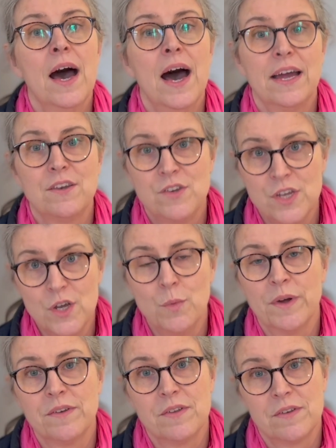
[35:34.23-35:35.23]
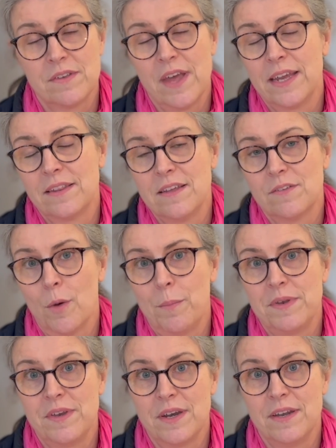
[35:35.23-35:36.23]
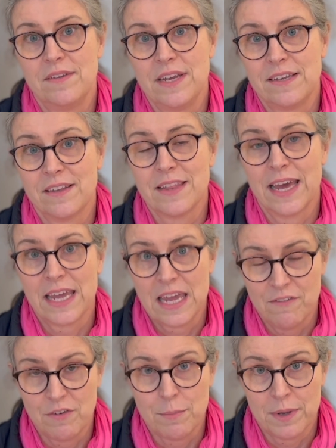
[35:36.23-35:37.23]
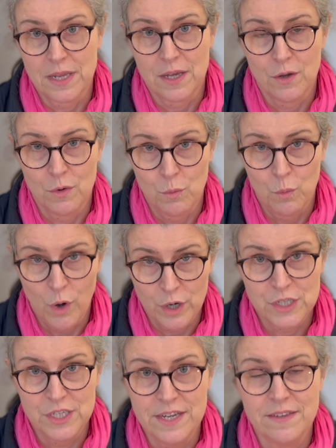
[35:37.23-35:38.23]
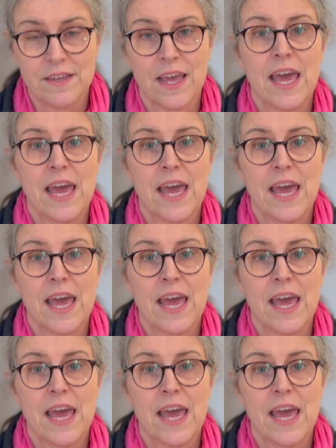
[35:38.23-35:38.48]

I do want to take this opportunity to thank everybody who watches.